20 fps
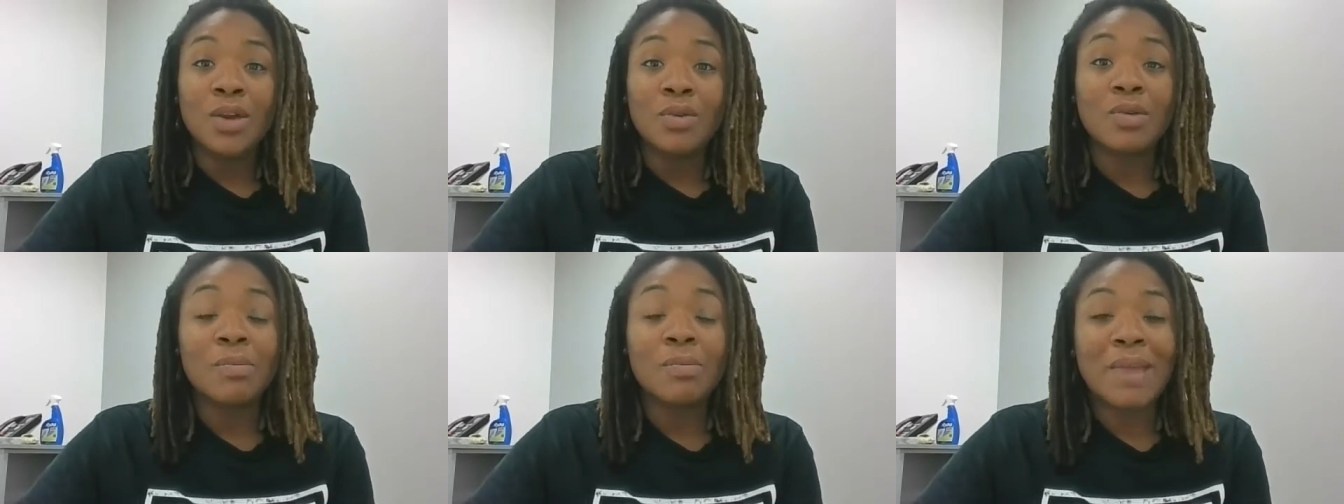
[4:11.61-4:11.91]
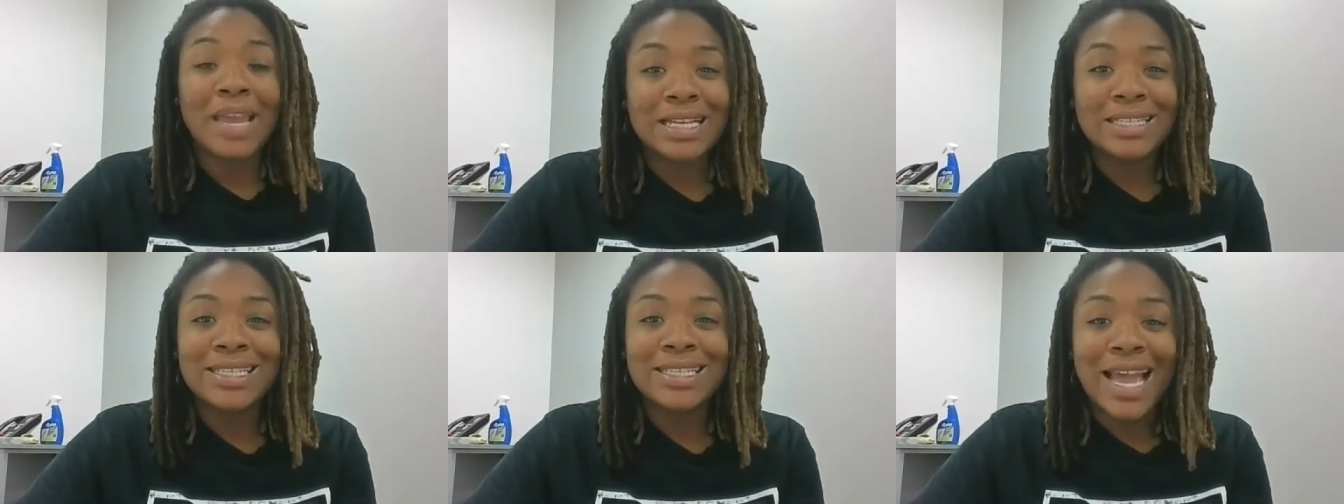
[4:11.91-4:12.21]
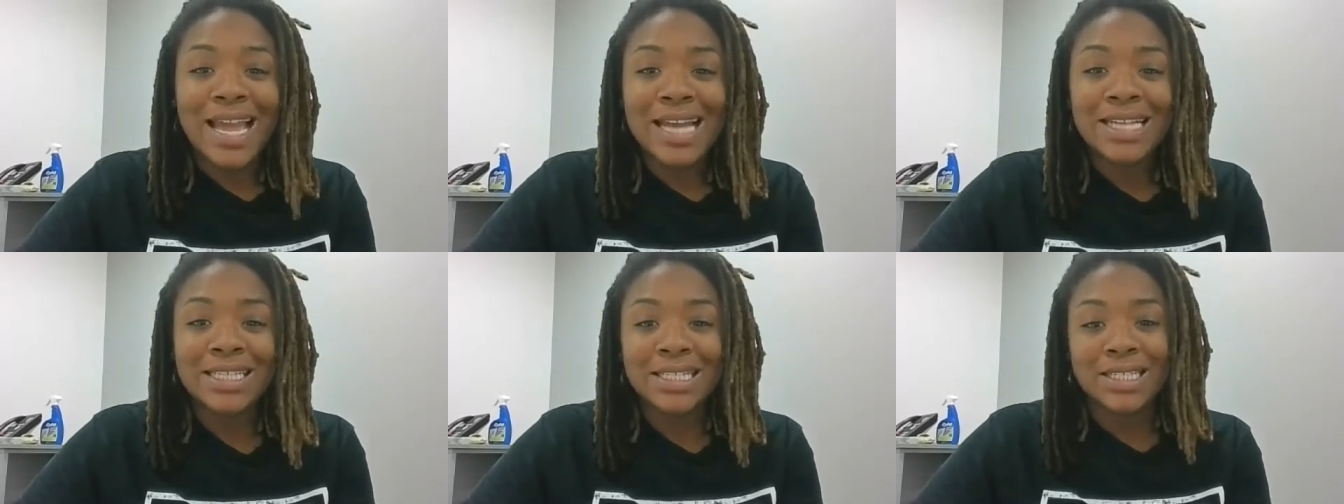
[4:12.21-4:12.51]
remains
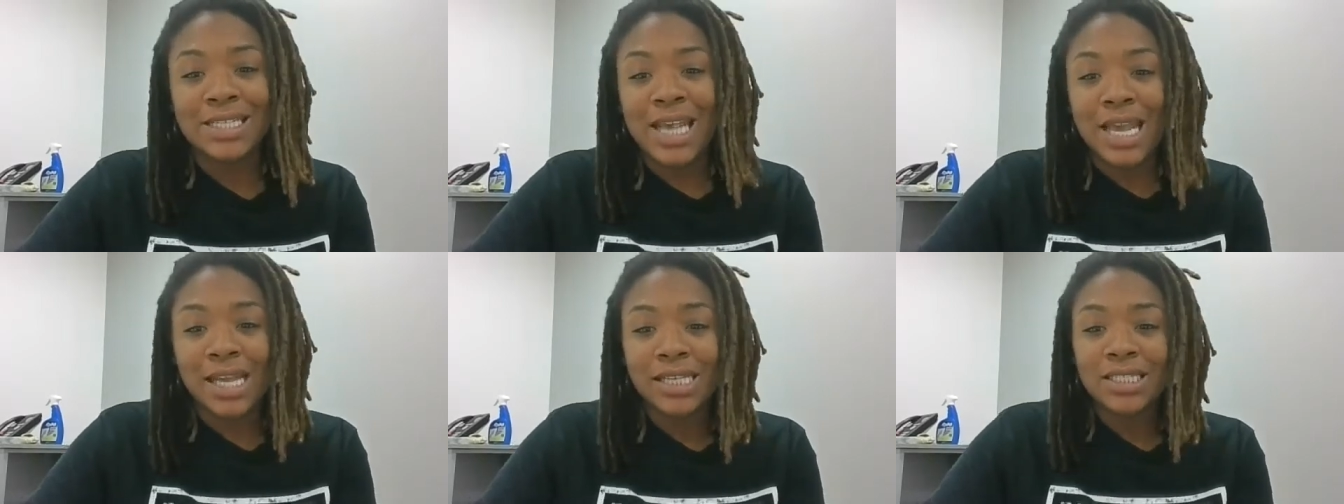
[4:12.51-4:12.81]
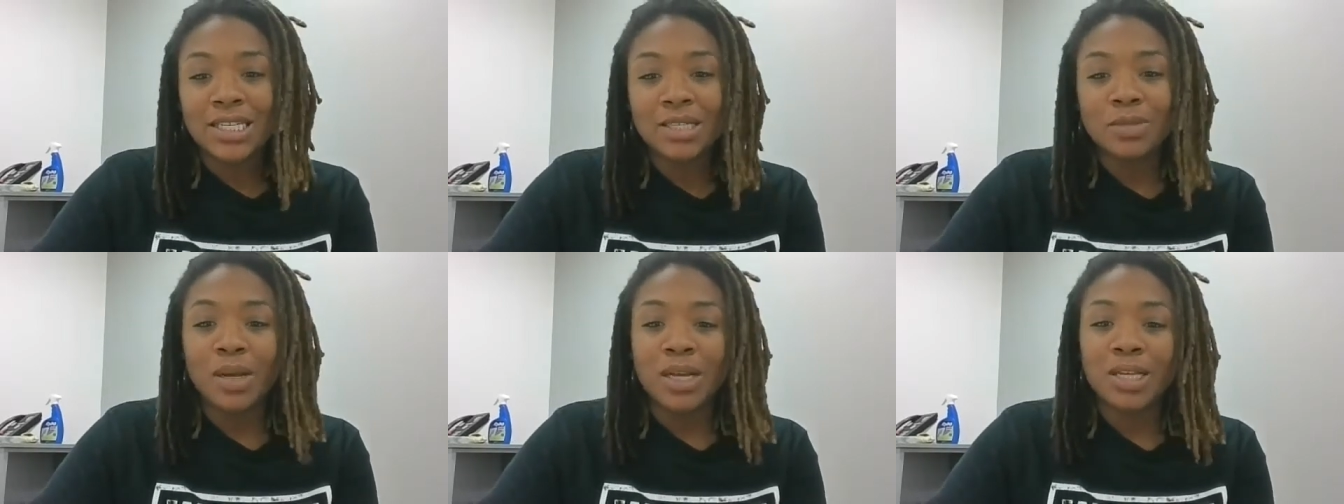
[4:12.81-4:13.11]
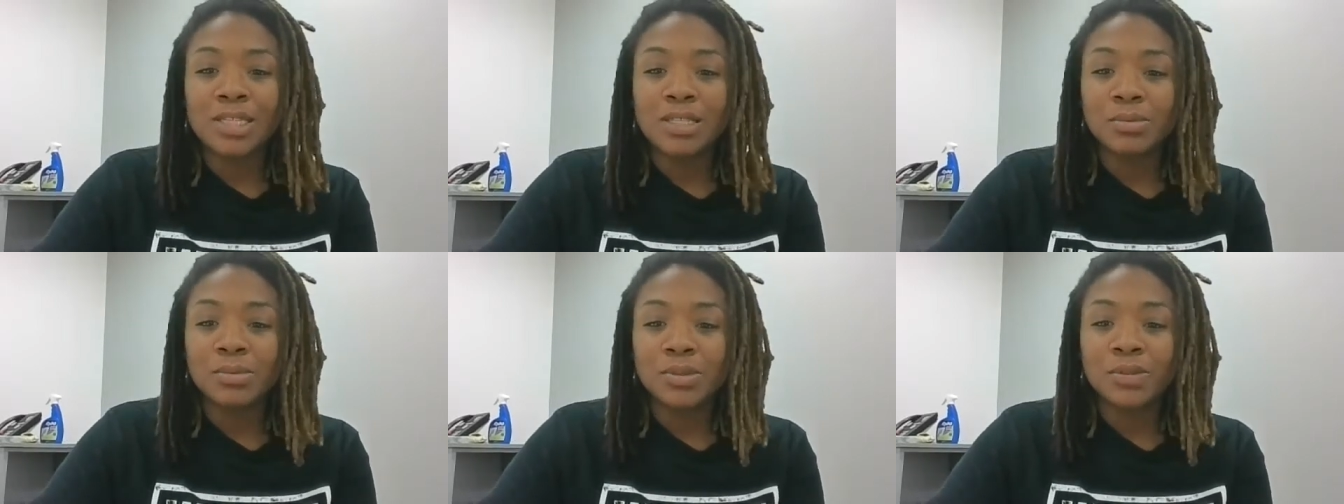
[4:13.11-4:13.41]
as intact as
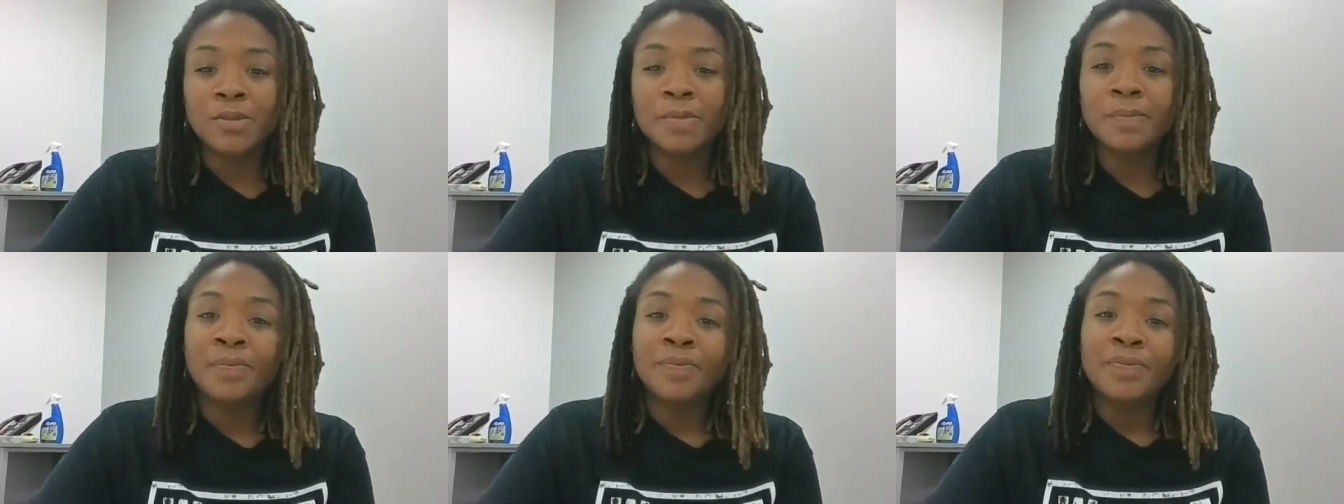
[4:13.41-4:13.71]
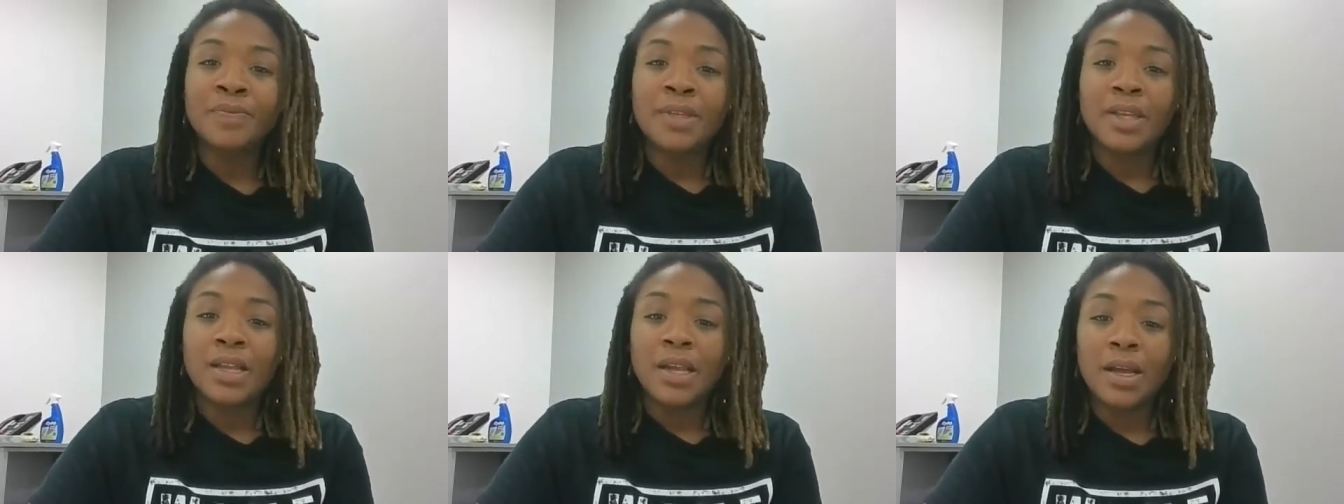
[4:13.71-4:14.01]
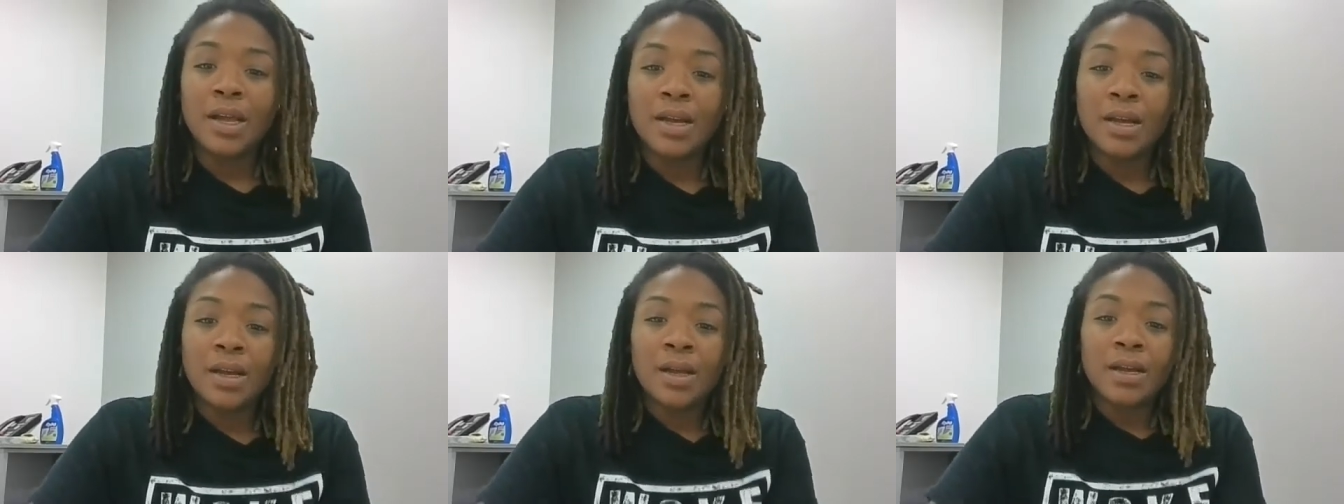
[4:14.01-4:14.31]

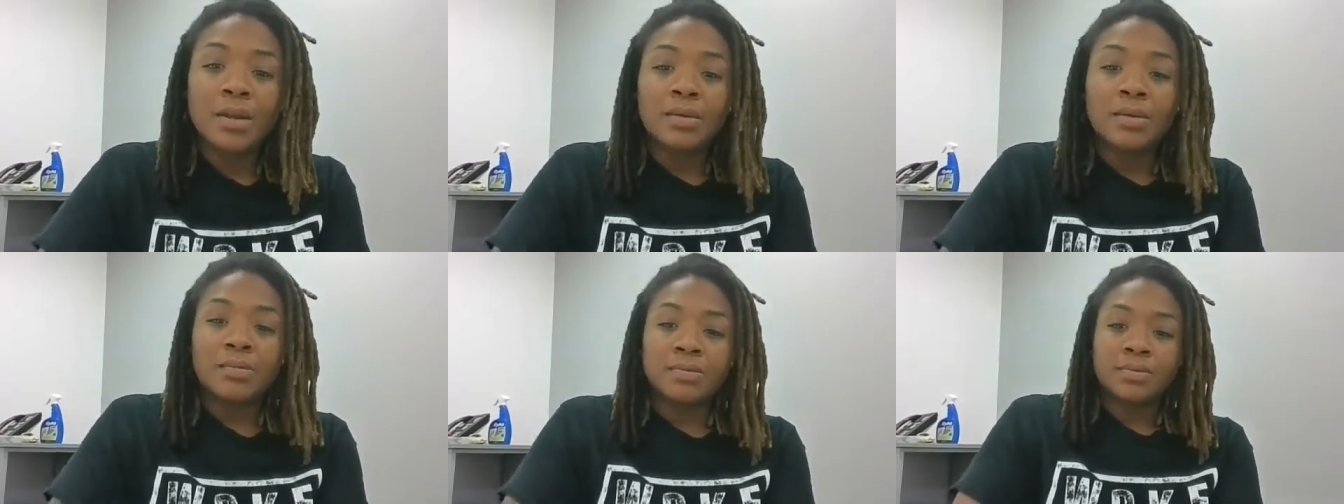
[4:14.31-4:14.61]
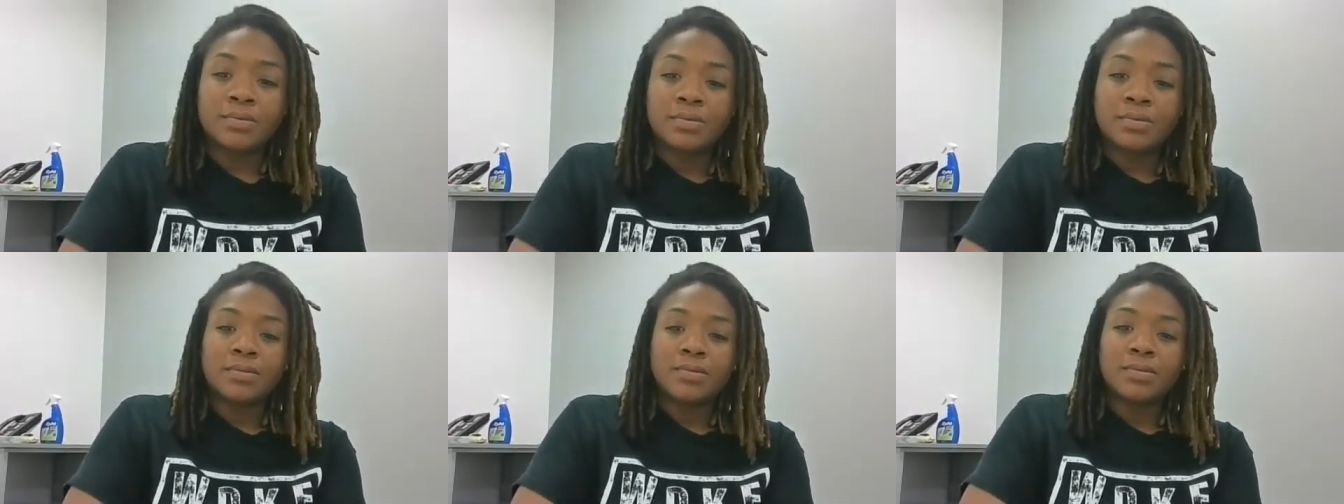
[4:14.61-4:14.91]
possible.